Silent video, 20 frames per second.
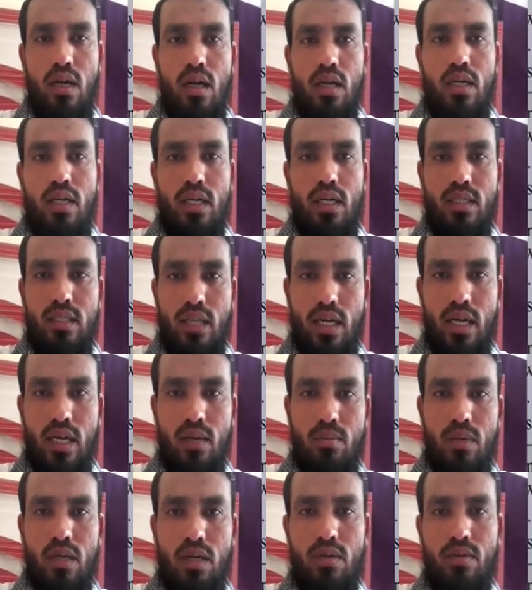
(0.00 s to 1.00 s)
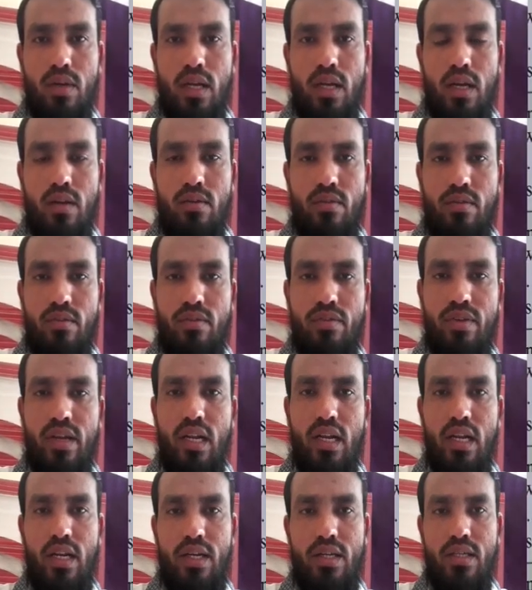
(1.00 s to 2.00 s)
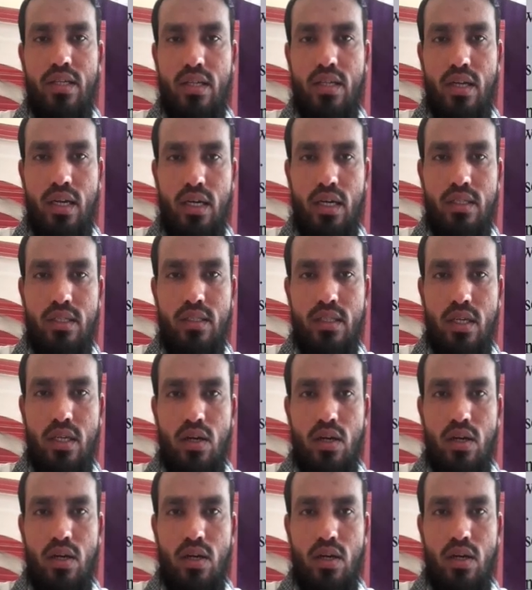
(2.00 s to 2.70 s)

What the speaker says: touch air, but we can feel it, right?